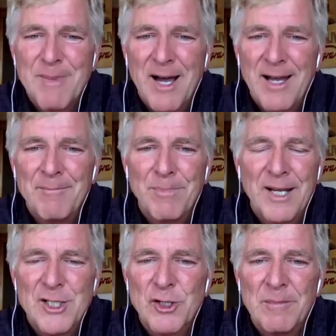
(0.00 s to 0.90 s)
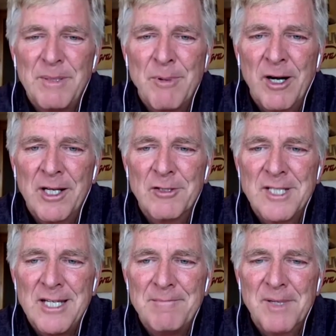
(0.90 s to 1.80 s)
my pleasure to be part of your
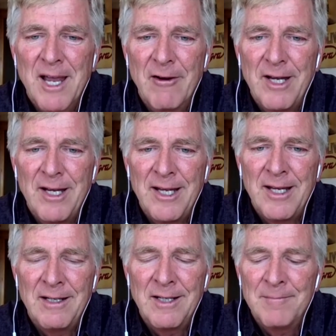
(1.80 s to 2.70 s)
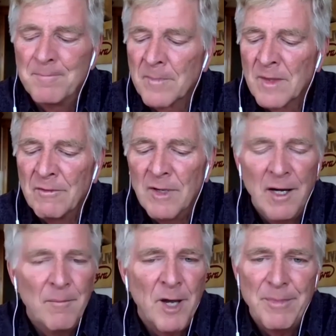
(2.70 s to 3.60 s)
team, Carrie, and
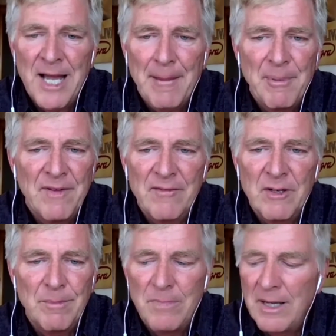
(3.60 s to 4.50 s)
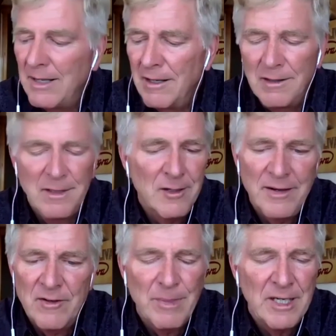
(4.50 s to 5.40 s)
on behalf of
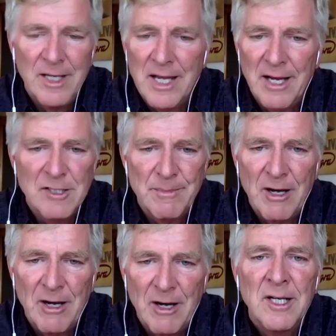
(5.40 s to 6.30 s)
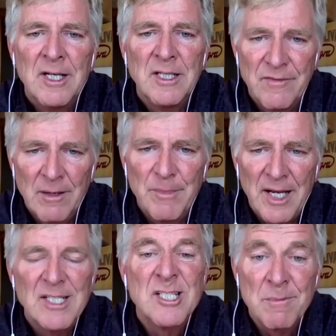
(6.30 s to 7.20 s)
everybody that cares about
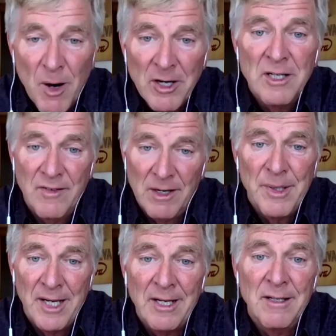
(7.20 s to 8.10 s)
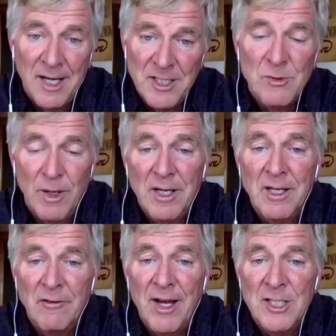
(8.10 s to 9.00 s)
development aid, smart development aid, I just want to
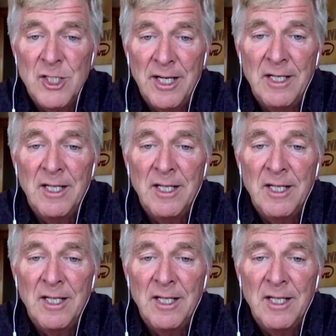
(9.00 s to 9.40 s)
congratulate